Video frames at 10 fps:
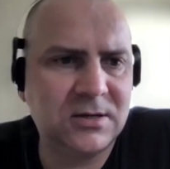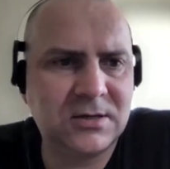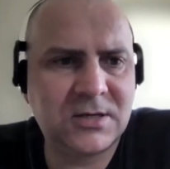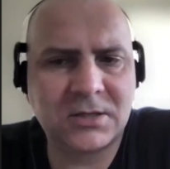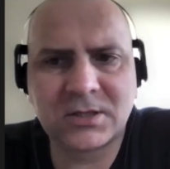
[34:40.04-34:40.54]

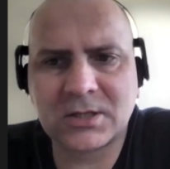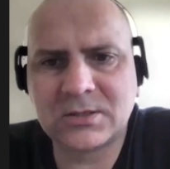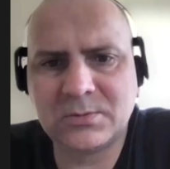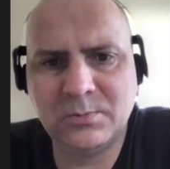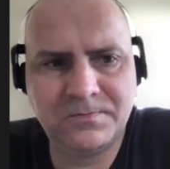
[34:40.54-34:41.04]

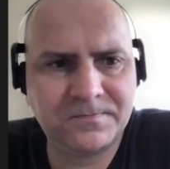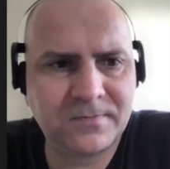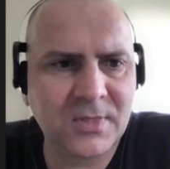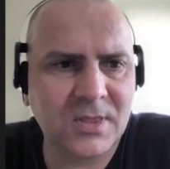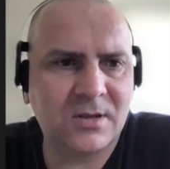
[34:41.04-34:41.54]
800
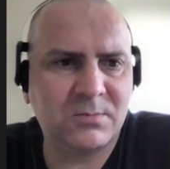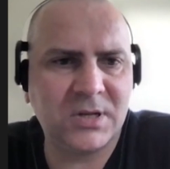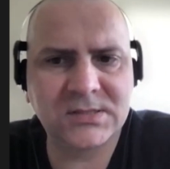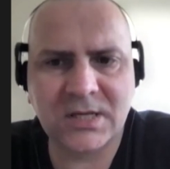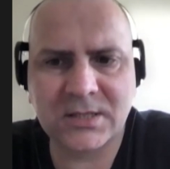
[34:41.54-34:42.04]

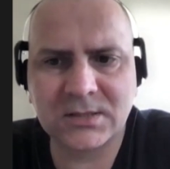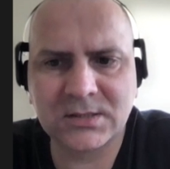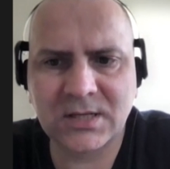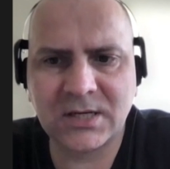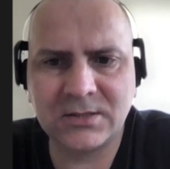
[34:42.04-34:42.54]

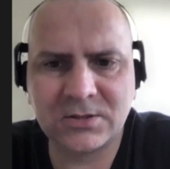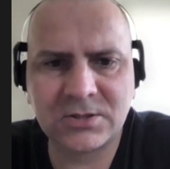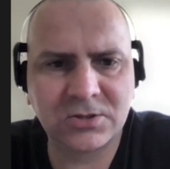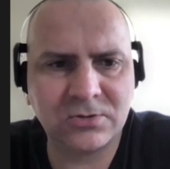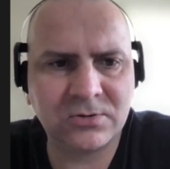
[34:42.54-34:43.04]
milliseconds,
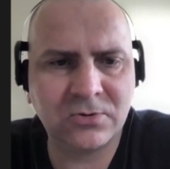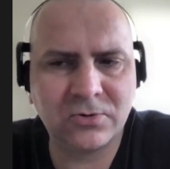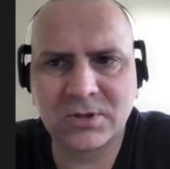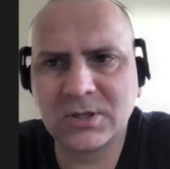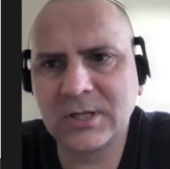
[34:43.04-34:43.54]
and
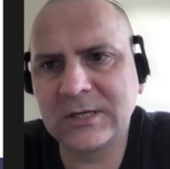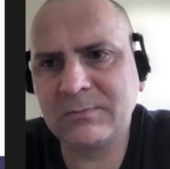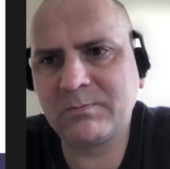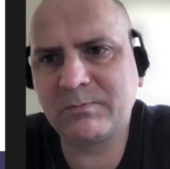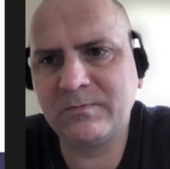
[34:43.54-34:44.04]
on
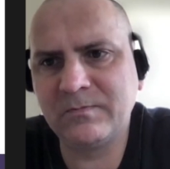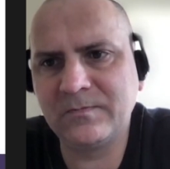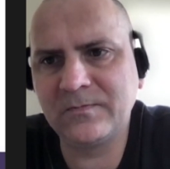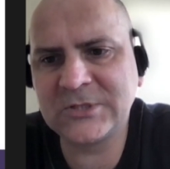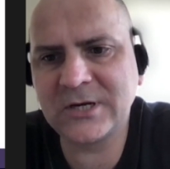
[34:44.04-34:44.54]

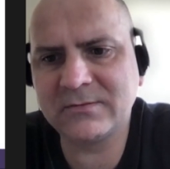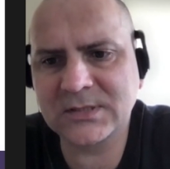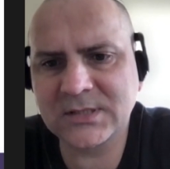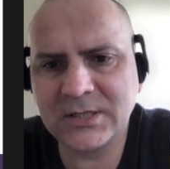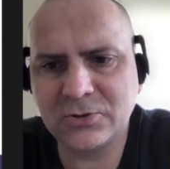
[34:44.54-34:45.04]
Java
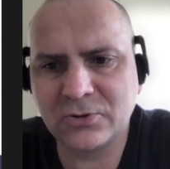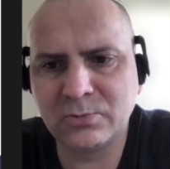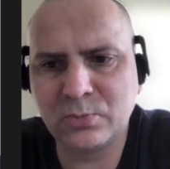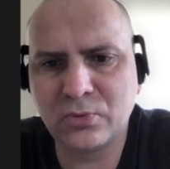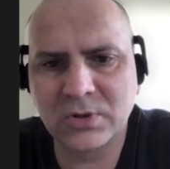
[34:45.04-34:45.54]
side,
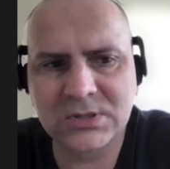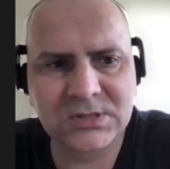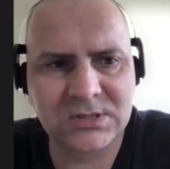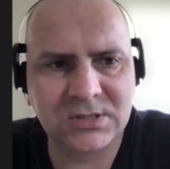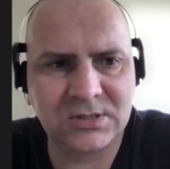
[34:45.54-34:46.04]
on
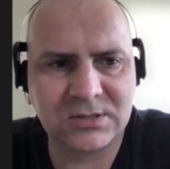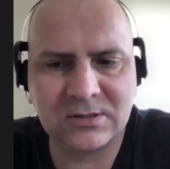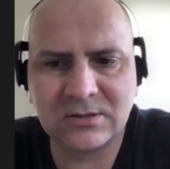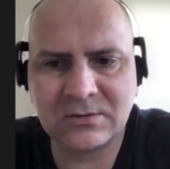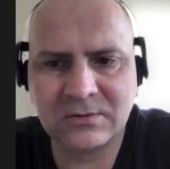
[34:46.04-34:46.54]
both
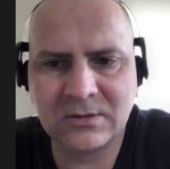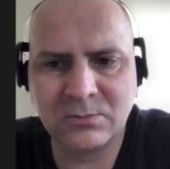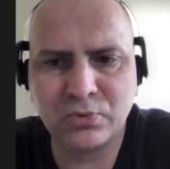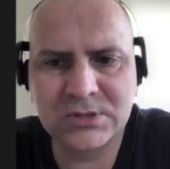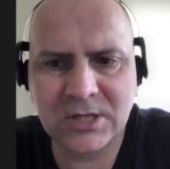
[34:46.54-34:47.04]

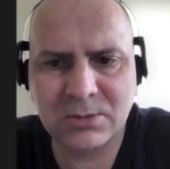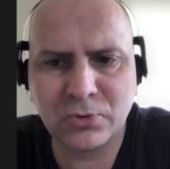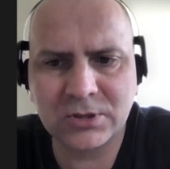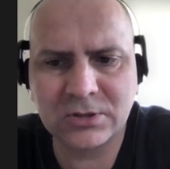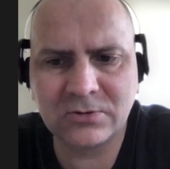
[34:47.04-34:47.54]
booster
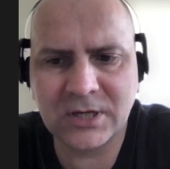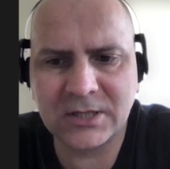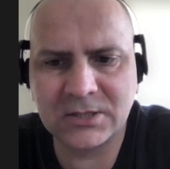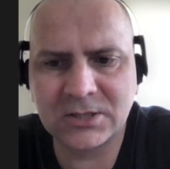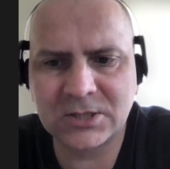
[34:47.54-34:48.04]
model
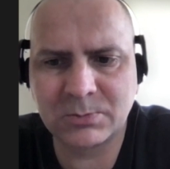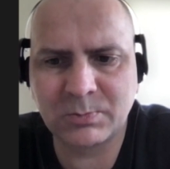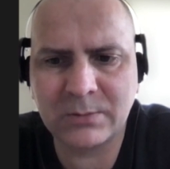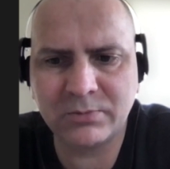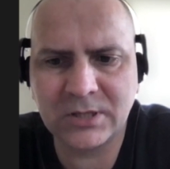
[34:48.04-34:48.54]
and
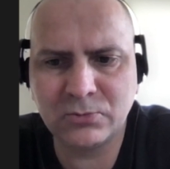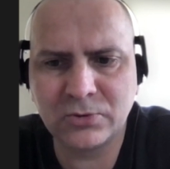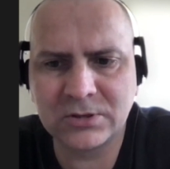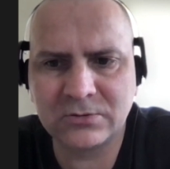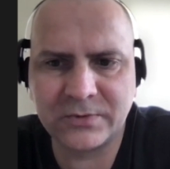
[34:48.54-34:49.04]
pipeline
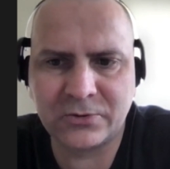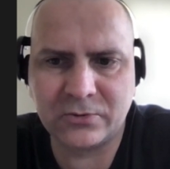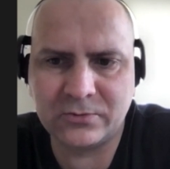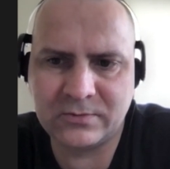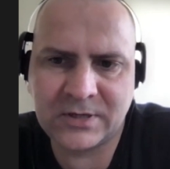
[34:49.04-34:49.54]
model, we
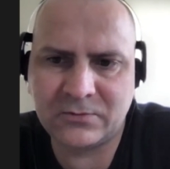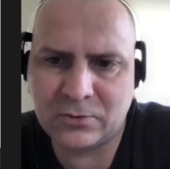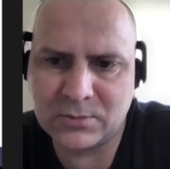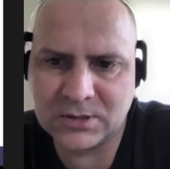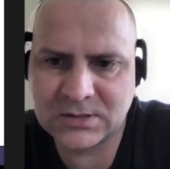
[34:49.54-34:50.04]
have
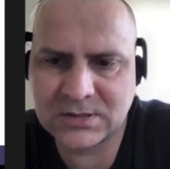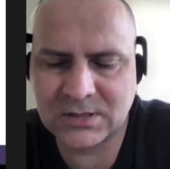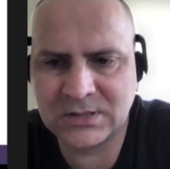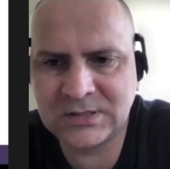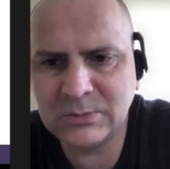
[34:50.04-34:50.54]

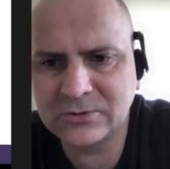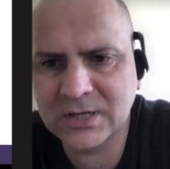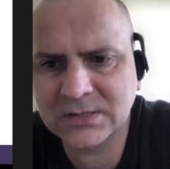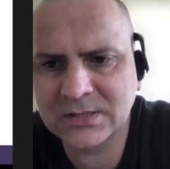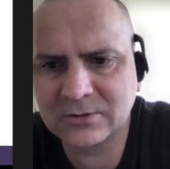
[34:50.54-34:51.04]
almost
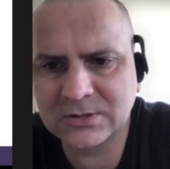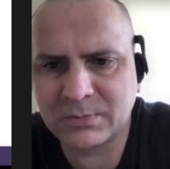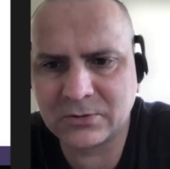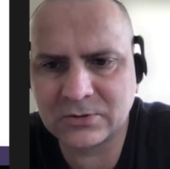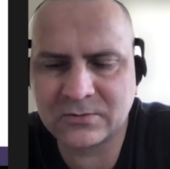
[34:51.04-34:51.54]
similar results,
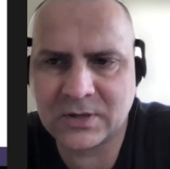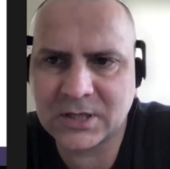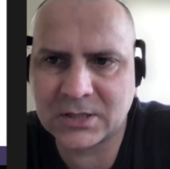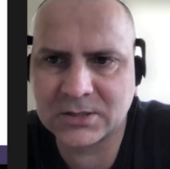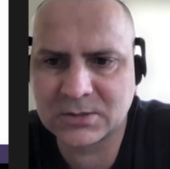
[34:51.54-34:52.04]
about
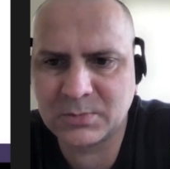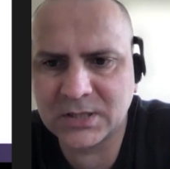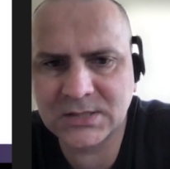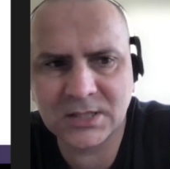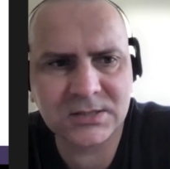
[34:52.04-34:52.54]
100
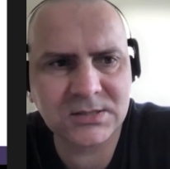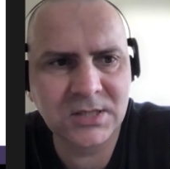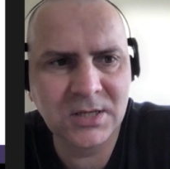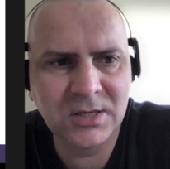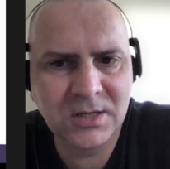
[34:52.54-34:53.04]
milliseconds.